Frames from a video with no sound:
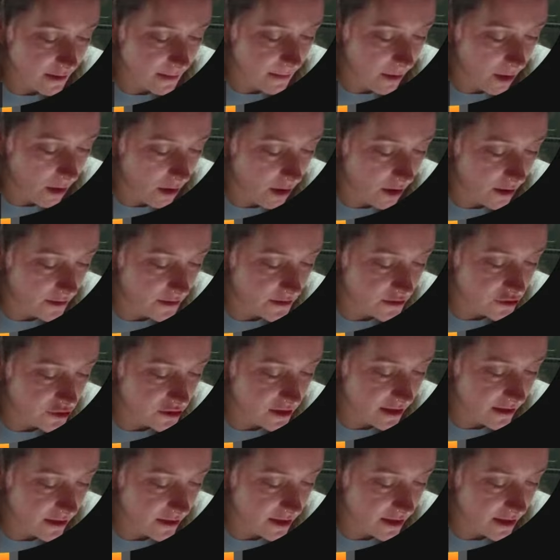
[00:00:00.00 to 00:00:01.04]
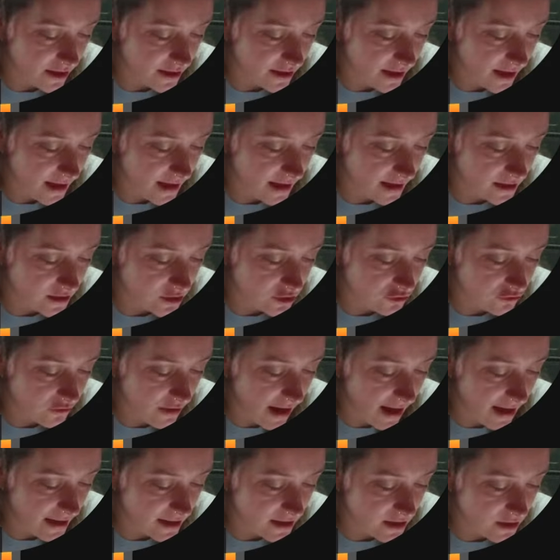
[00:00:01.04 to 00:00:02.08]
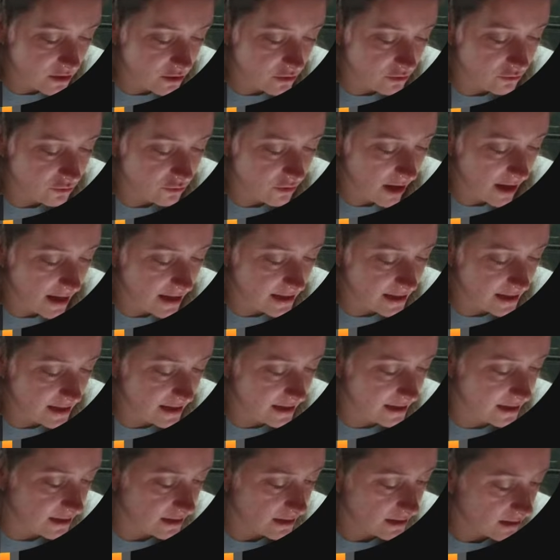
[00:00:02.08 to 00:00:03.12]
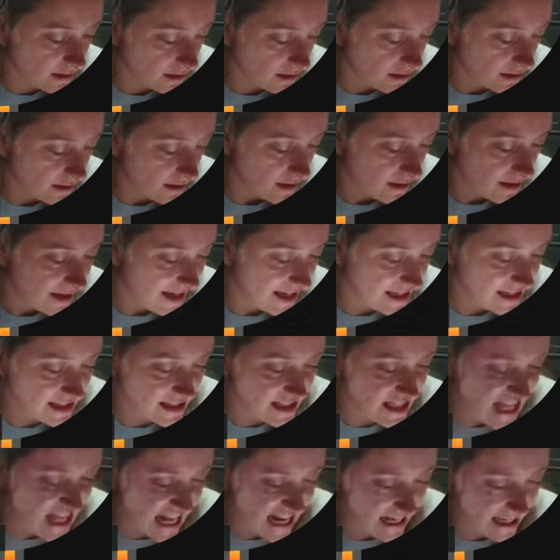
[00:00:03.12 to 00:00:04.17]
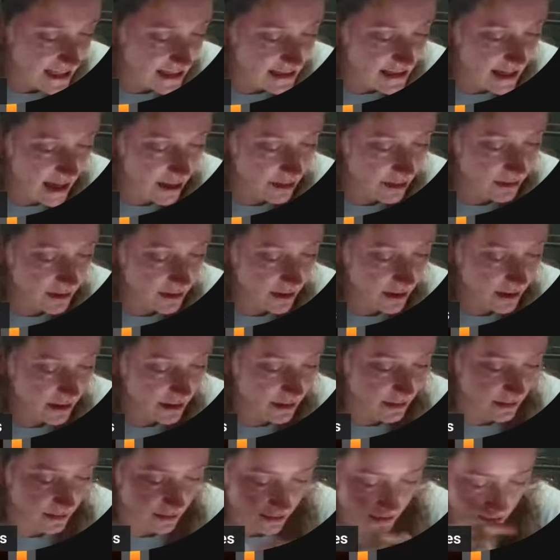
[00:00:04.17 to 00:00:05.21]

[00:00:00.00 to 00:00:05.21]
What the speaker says: all the generic like dragon riding aesthetics out there, you